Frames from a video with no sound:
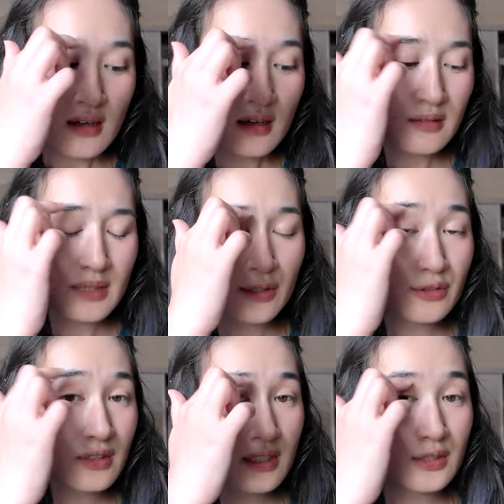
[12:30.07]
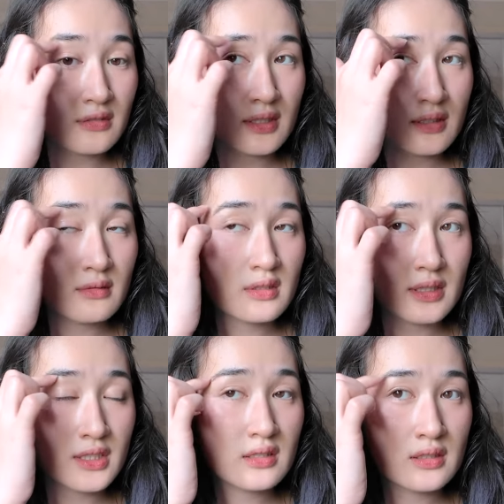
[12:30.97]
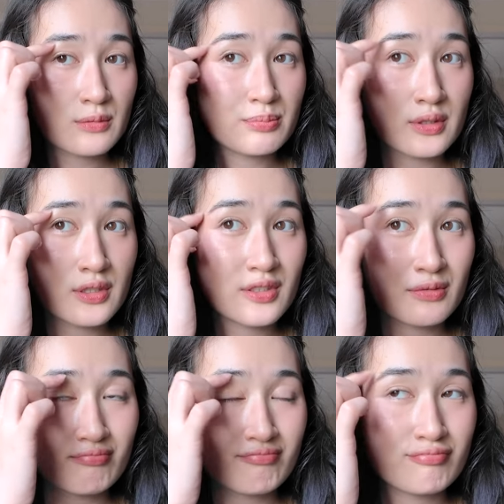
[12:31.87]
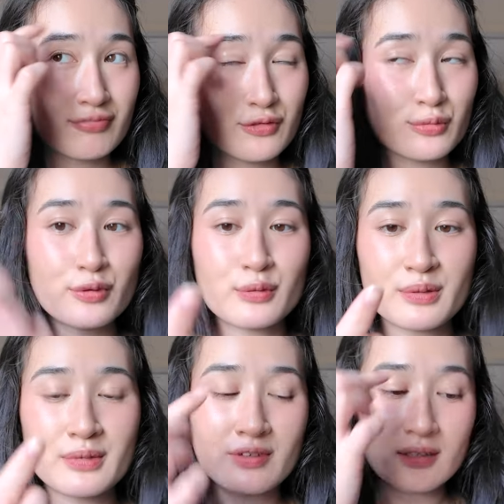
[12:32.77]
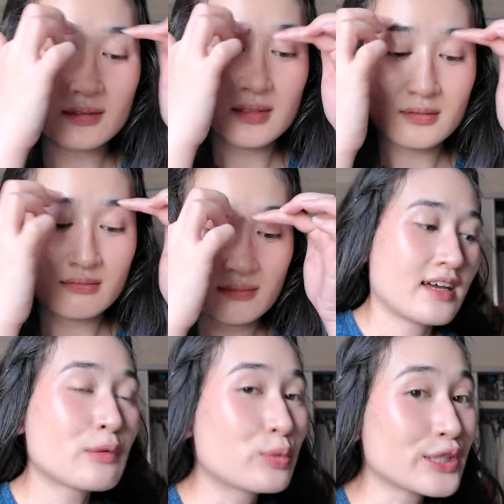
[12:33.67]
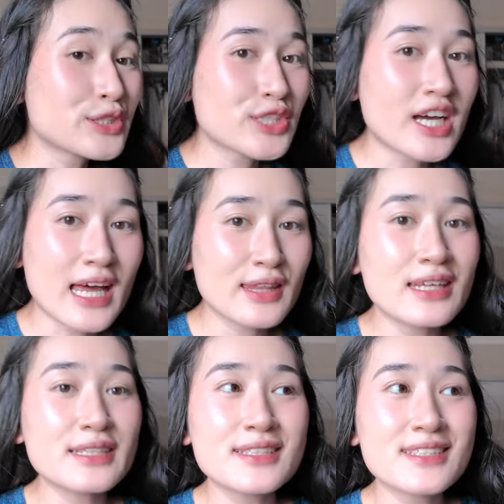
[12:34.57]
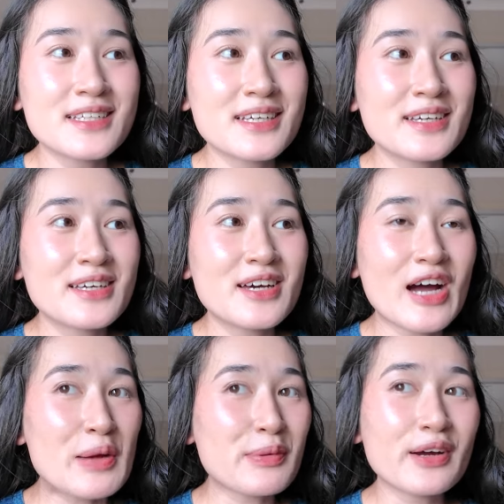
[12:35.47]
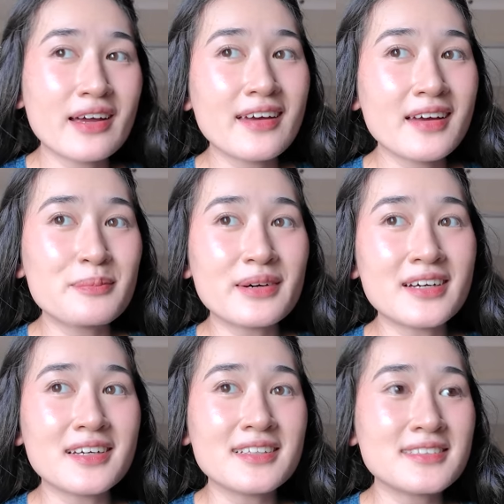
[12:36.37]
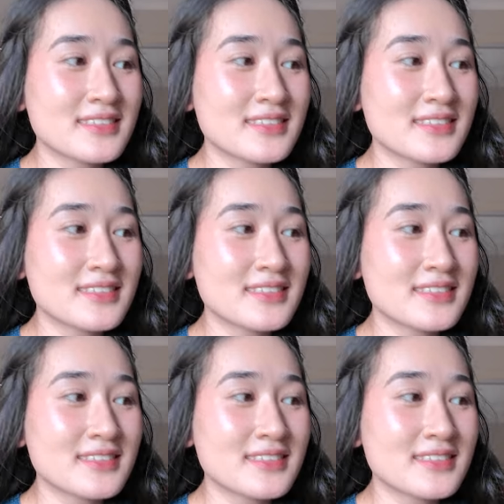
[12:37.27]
I don't really do anything with them. I just kind of brush through them with my fingers. I wish I had less eyebrow hair, but